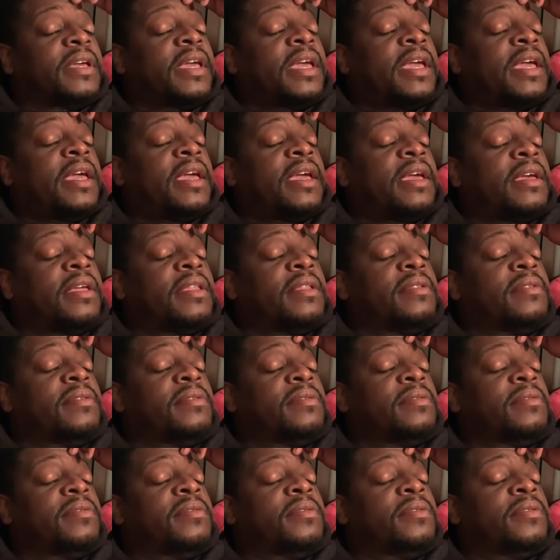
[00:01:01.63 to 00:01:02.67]

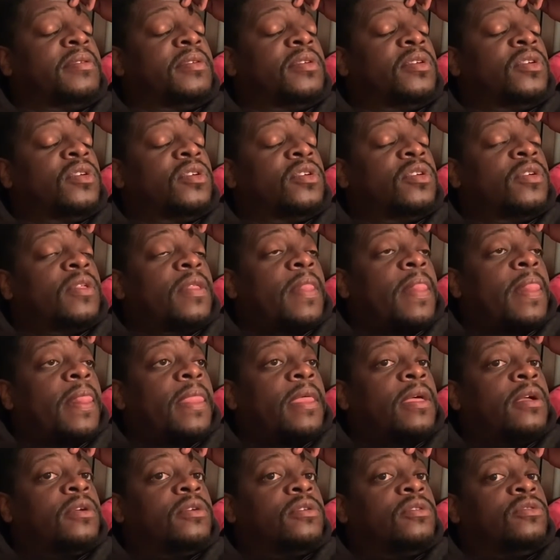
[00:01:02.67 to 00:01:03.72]
and
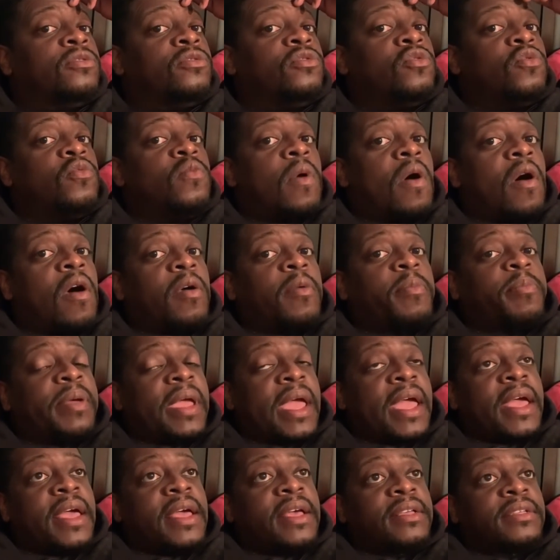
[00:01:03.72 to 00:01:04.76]
you walk
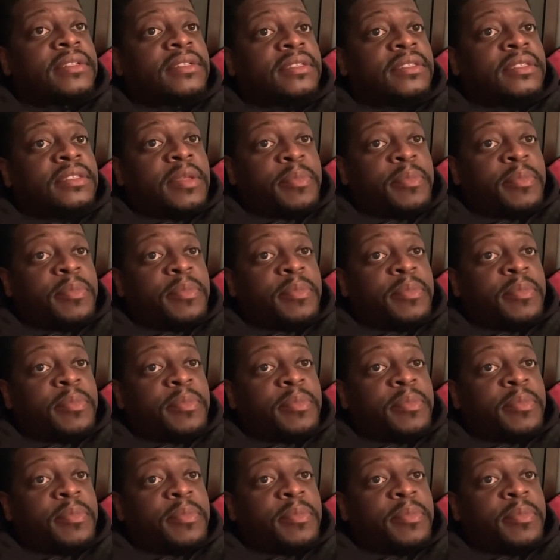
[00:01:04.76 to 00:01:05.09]
past